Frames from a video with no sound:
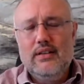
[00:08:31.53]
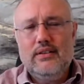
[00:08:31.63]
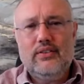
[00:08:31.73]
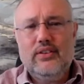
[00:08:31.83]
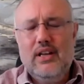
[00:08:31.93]

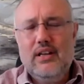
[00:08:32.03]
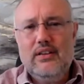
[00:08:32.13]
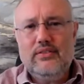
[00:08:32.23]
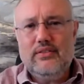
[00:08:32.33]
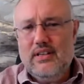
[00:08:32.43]
The
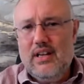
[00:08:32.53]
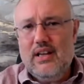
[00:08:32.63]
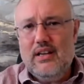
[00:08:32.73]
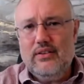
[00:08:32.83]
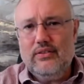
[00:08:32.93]
C's, the
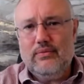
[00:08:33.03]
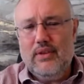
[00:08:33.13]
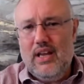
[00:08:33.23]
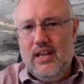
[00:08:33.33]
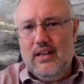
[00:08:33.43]
D's,
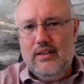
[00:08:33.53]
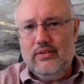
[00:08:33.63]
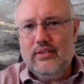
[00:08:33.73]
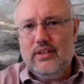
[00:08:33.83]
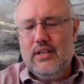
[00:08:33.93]
the
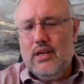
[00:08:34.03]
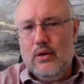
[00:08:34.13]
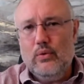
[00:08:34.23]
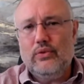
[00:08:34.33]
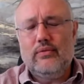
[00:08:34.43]
E's, the
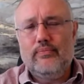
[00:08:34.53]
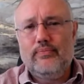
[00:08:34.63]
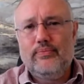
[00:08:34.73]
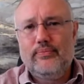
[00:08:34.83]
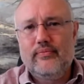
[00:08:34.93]
U's.
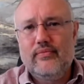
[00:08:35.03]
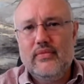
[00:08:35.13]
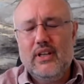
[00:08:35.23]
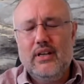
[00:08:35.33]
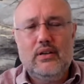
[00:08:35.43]

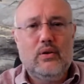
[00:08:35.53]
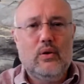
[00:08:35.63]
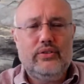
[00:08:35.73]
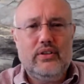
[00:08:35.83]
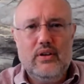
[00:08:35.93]
And of
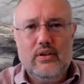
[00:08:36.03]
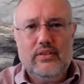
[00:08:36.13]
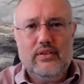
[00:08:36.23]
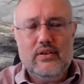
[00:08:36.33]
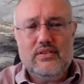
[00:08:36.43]
course, in year
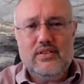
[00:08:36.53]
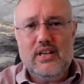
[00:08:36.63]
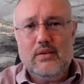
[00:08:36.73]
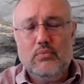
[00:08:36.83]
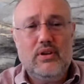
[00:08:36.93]

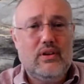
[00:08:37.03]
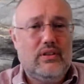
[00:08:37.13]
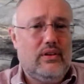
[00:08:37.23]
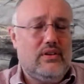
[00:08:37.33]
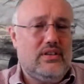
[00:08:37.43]
13, year
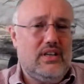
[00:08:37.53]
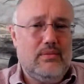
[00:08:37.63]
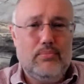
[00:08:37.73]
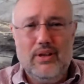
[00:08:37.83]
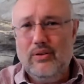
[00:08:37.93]
13
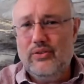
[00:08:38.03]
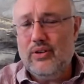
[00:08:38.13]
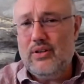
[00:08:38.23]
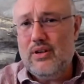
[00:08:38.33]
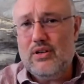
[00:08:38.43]
builds
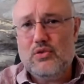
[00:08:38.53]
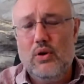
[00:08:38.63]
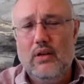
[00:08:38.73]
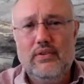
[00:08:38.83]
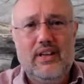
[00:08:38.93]
on year
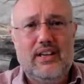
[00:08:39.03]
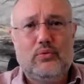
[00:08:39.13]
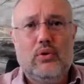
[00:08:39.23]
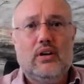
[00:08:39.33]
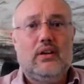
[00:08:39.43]
12. And guess
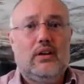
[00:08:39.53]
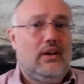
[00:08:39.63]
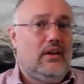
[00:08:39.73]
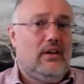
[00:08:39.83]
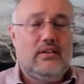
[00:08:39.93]
what?
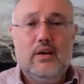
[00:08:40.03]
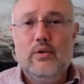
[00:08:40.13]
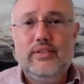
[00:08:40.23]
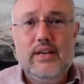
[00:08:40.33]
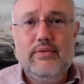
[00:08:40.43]
Now
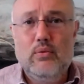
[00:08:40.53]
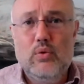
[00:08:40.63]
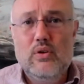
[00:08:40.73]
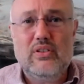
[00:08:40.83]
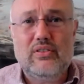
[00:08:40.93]
it's even
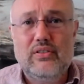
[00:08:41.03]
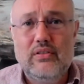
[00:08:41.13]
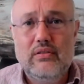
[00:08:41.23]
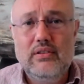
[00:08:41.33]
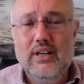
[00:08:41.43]
worse.
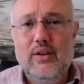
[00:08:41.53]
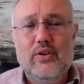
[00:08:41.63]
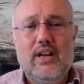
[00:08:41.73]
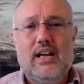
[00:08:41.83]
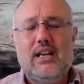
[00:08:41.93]
Now they're
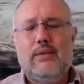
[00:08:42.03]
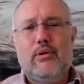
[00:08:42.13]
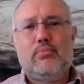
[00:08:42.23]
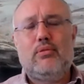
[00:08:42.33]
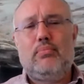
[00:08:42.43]
on
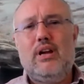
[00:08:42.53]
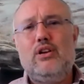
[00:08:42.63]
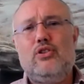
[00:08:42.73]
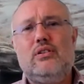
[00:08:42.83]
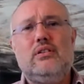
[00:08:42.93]
academic
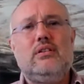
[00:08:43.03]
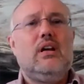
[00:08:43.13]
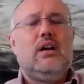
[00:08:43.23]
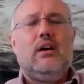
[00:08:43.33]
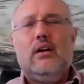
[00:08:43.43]
probation.
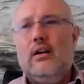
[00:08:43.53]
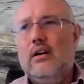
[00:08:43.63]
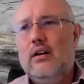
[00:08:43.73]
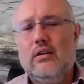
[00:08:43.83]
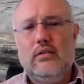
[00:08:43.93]

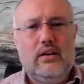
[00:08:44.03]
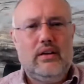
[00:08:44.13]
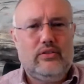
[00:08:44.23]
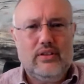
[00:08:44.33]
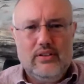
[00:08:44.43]
Oh,
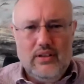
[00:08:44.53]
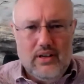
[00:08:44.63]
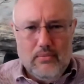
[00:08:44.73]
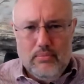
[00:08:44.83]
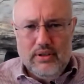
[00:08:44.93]
it's just a
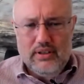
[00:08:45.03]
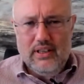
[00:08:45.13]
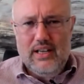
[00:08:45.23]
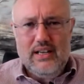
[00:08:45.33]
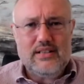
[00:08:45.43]

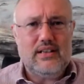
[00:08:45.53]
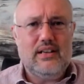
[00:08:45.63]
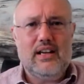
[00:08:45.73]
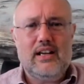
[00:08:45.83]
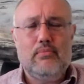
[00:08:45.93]
complete
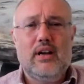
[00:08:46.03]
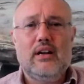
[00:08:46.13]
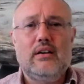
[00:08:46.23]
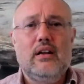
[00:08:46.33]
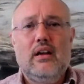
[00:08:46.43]
nightmare.